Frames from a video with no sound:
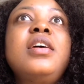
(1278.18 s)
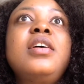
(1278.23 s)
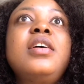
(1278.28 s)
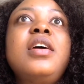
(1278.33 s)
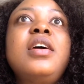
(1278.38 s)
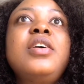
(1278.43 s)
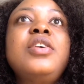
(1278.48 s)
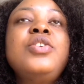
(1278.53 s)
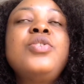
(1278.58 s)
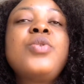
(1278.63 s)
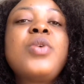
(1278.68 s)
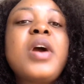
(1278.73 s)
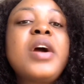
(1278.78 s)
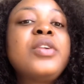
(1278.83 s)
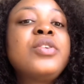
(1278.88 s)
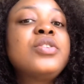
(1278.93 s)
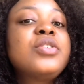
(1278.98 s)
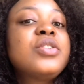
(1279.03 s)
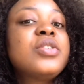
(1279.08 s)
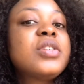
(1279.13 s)
You
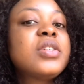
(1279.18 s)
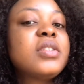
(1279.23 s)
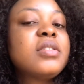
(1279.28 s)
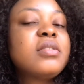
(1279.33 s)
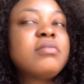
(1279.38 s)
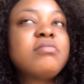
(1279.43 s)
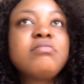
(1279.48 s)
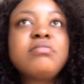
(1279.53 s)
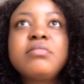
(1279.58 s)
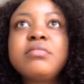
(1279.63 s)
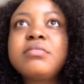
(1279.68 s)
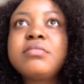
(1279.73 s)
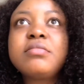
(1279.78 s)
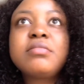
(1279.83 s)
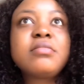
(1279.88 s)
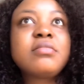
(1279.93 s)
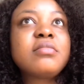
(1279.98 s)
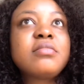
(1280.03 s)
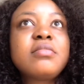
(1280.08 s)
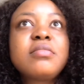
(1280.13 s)
cannot,
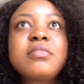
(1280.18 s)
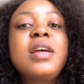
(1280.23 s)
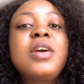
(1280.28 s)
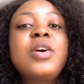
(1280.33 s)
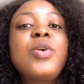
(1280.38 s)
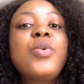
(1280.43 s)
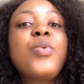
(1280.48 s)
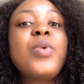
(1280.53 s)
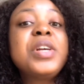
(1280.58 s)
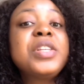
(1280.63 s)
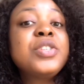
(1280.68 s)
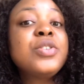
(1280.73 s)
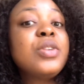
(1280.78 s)
once